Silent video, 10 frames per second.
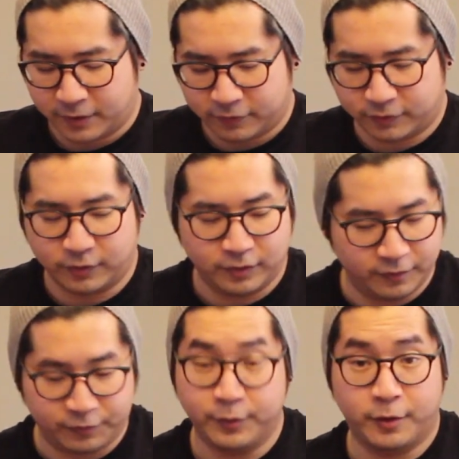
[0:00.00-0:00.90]
So
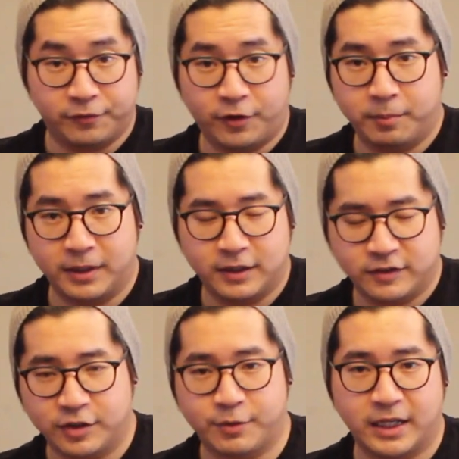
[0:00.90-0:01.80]
if we were 4
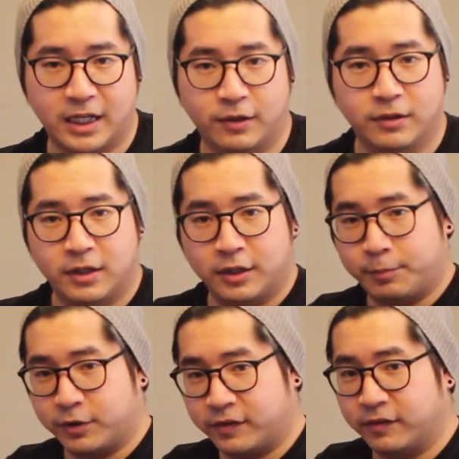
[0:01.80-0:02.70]
players here right now, the
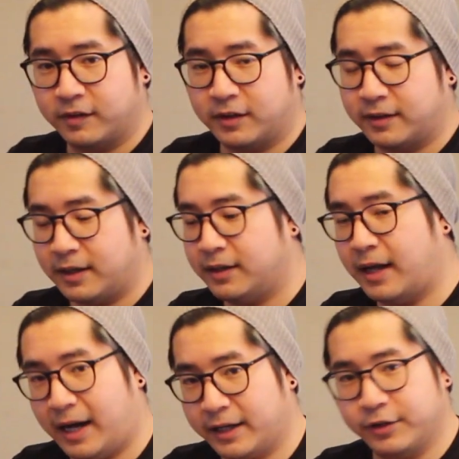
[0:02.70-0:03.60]
person sitting there,
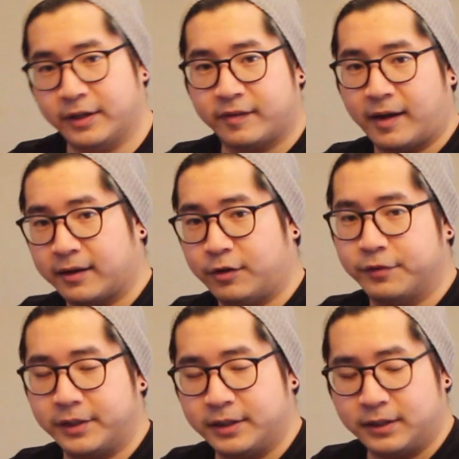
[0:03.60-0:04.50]
I could attack
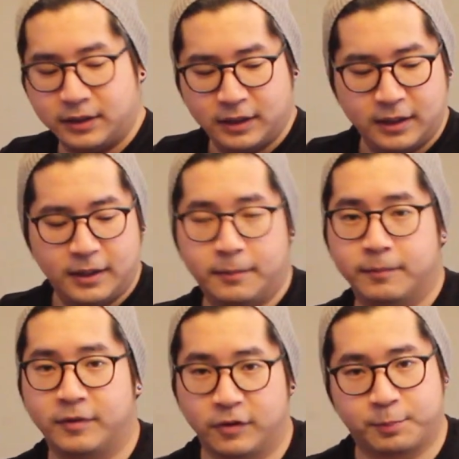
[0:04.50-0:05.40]
over here.
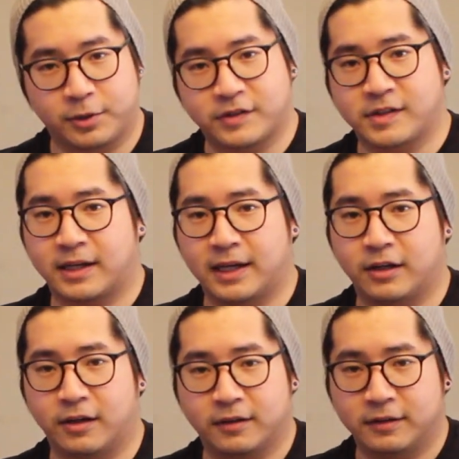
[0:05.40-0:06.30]
This person
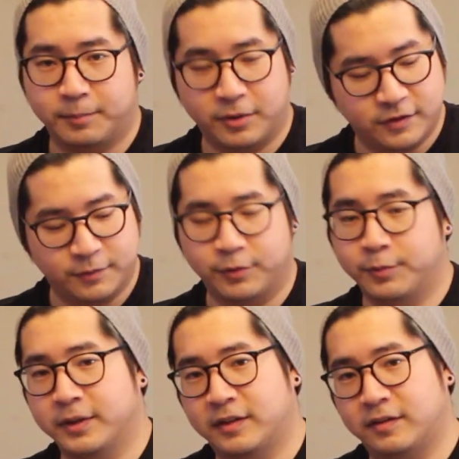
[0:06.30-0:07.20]
cannot. The person
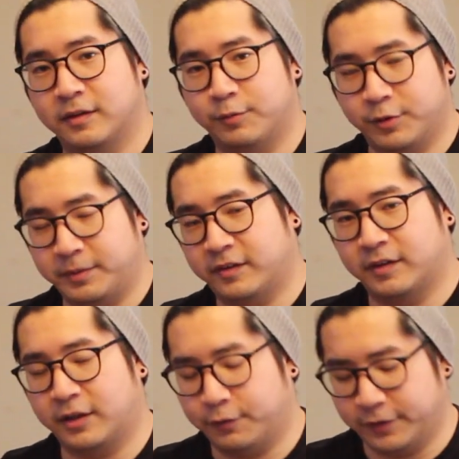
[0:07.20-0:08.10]
would be
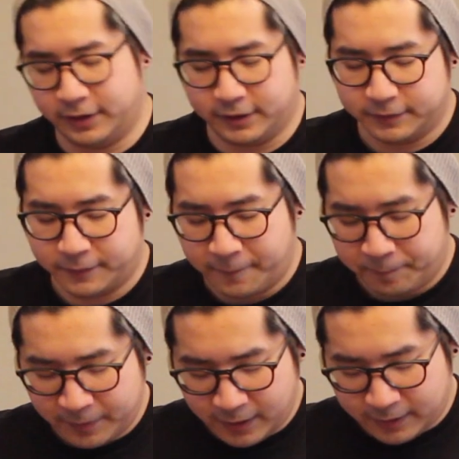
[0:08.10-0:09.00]
sitting over here.
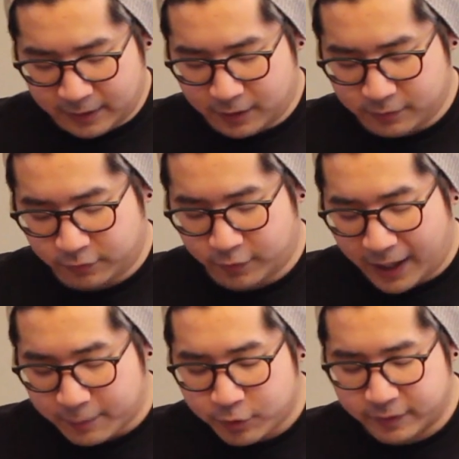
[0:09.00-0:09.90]
Now, to
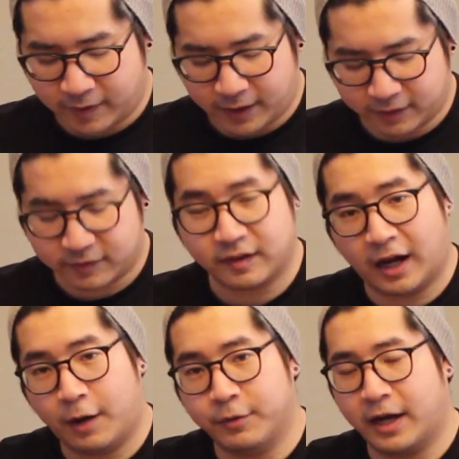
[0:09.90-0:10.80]
add more attacks,
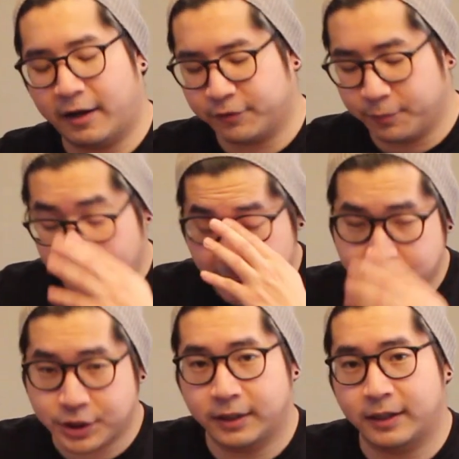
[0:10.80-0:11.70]
I would have to
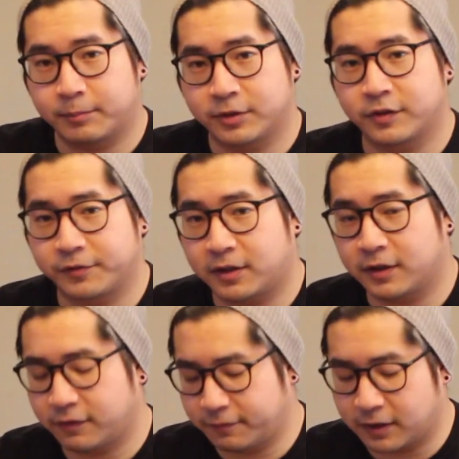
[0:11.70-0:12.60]
match the numbers of
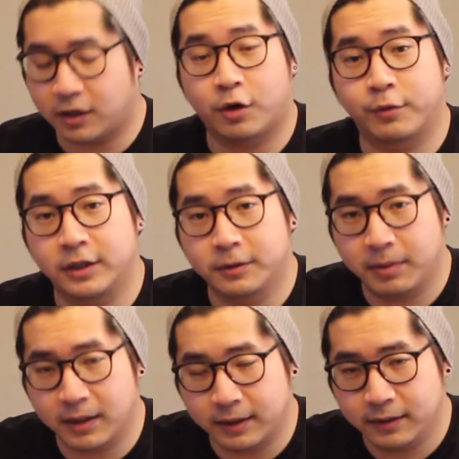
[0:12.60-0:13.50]
cards that are already in
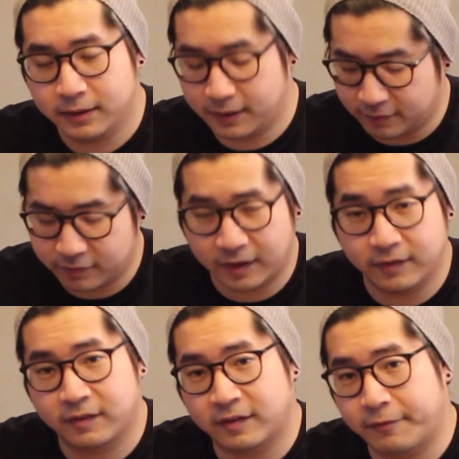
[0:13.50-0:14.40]
play, in this
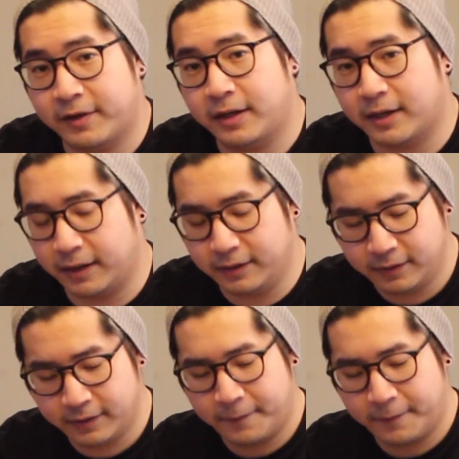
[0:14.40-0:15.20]
case 7 and 9.